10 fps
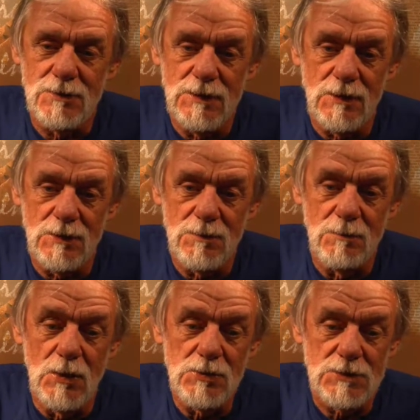nearly
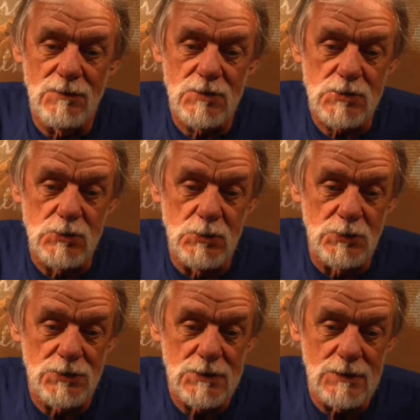most of the
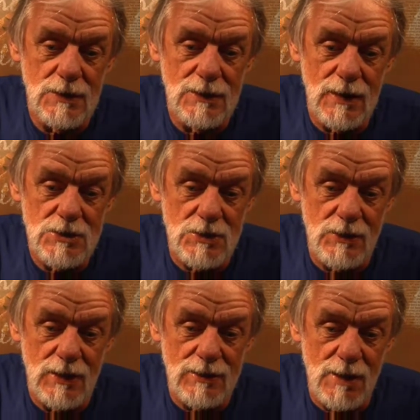schools in
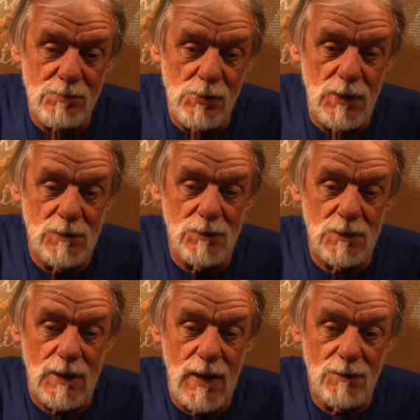Nigeria at that point were